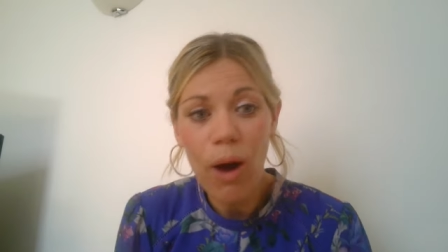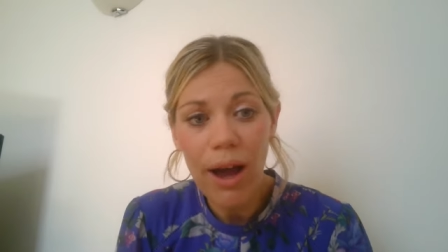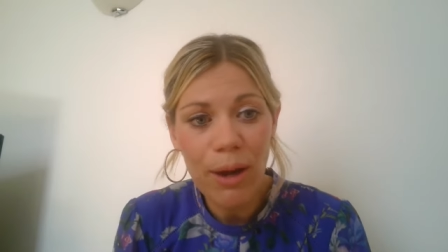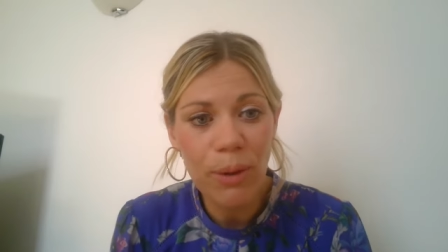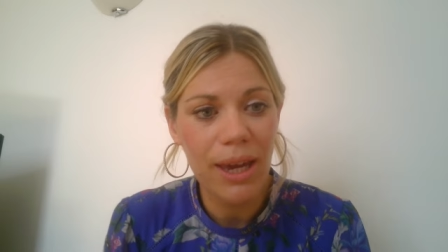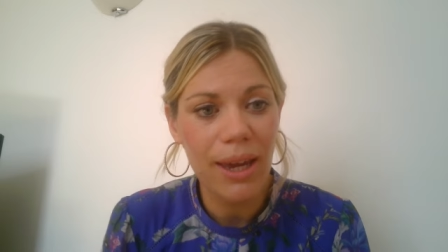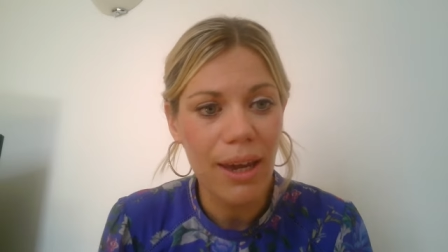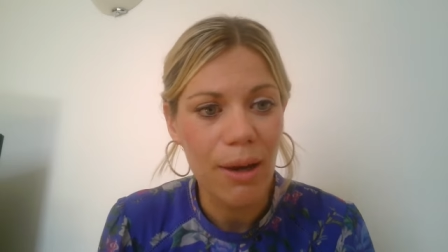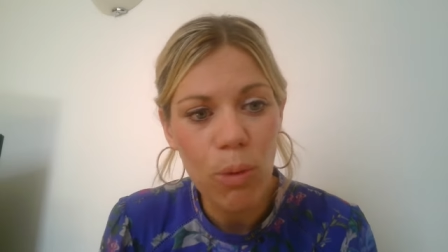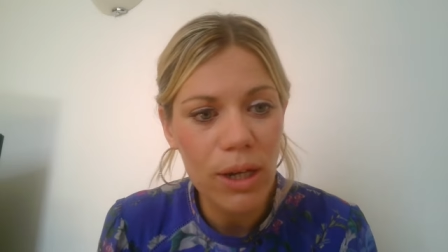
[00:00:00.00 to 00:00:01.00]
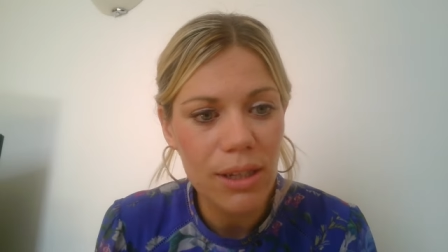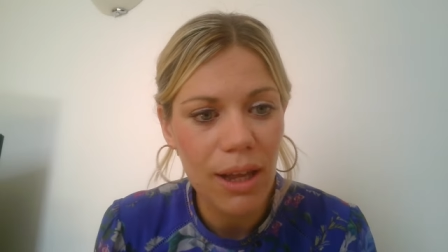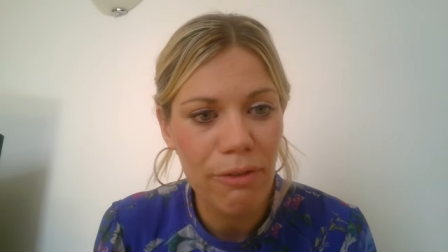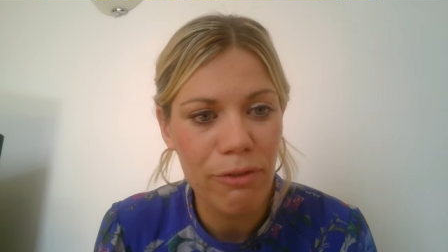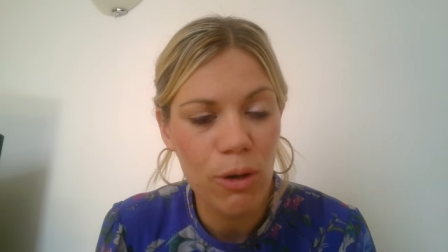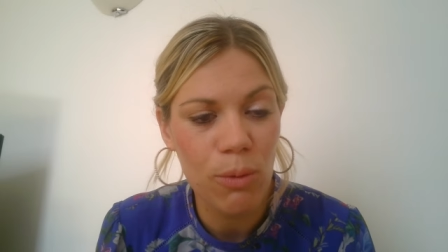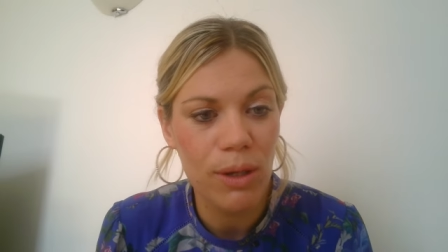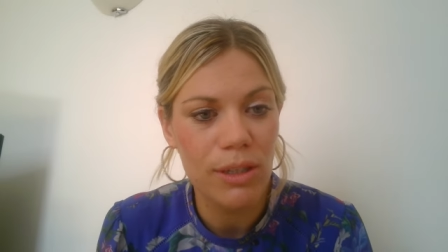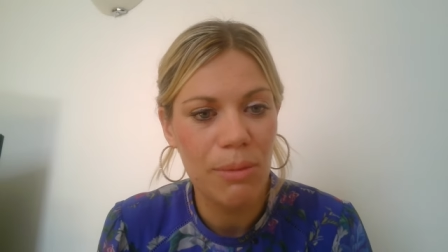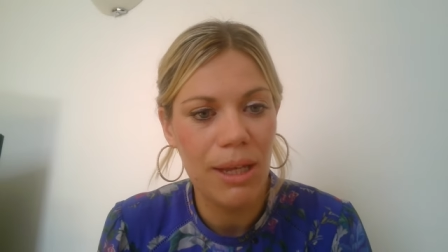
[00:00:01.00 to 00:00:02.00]
Why are we here? What is life for?
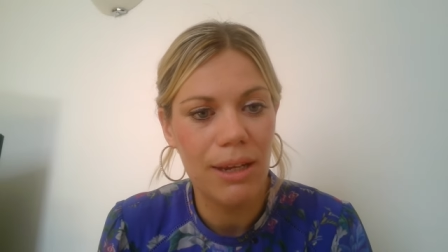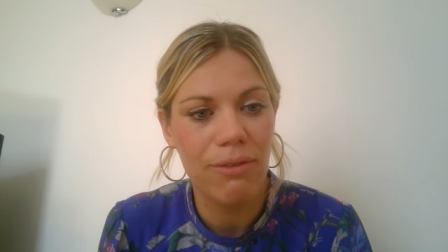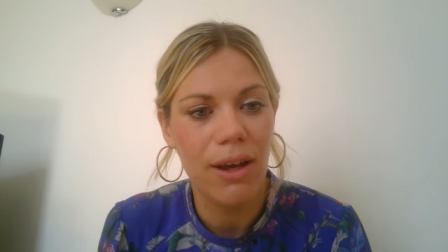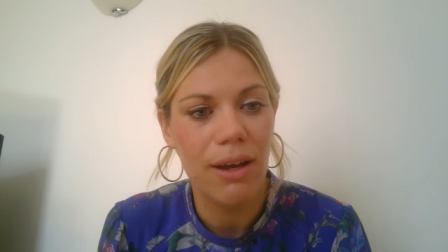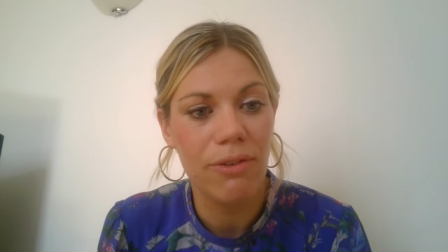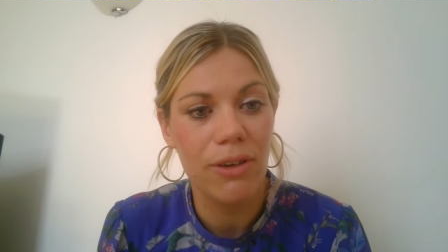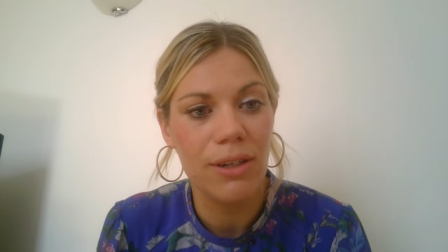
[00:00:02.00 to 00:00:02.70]
What is the meaning of life?